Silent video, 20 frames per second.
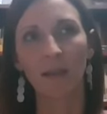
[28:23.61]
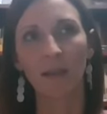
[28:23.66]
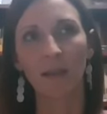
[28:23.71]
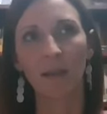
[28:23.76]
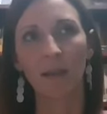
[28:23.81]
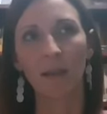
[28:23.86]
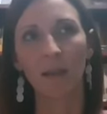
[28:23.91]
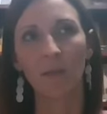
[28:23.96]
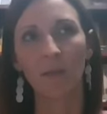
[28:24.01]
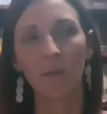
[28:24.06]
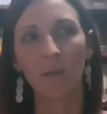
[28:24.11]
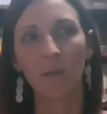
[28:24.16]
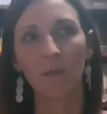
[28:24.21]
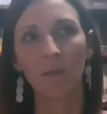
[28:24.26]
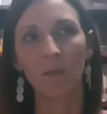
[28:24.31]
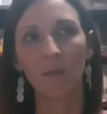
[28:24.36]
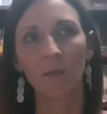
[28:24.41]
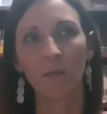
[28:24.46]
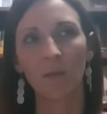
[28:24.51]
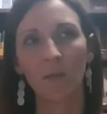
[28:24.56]

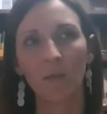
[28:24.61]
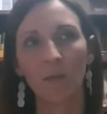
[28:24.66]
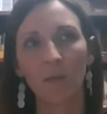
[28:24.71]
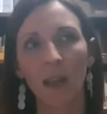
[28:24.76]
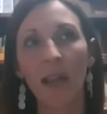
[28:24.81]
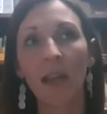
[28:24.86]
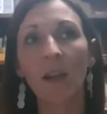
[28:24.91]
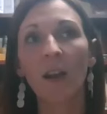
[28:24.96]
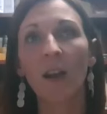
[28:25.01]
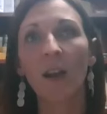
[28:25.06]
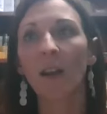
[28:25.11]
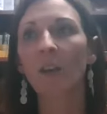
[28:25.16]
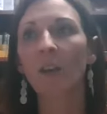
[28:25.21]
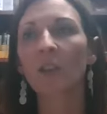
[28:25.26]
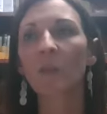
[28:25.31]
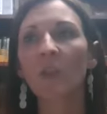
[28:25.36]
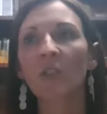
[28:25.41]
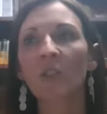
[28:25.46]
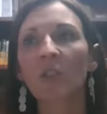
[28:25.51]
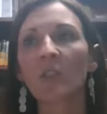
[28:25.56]
and our
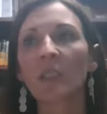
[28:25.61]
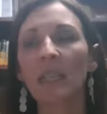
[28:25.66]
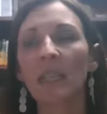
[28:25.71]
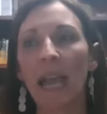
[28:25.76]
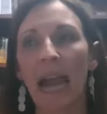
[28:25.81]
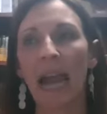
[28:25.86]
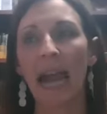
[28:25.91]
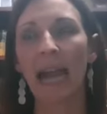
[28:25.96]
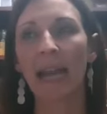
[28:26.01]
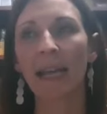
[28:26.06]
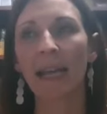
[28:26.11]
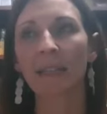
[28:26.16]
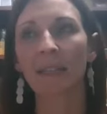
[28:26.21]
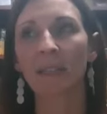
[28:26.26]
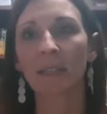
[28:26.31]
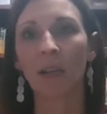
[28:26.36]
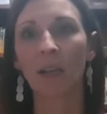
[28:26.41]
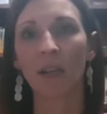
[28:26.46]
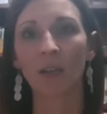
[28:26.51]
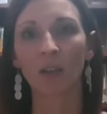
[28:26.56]
specialty has
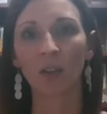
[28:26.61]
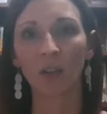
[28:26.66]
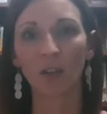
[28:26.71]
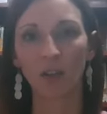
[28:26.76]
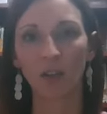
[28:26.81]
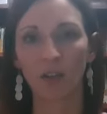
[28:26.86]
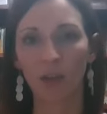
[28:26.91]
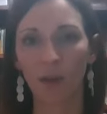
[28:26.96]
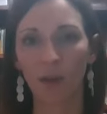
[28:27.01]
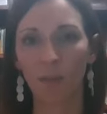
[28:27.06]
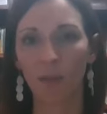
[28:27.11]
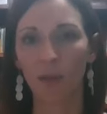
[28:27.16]
done a good job.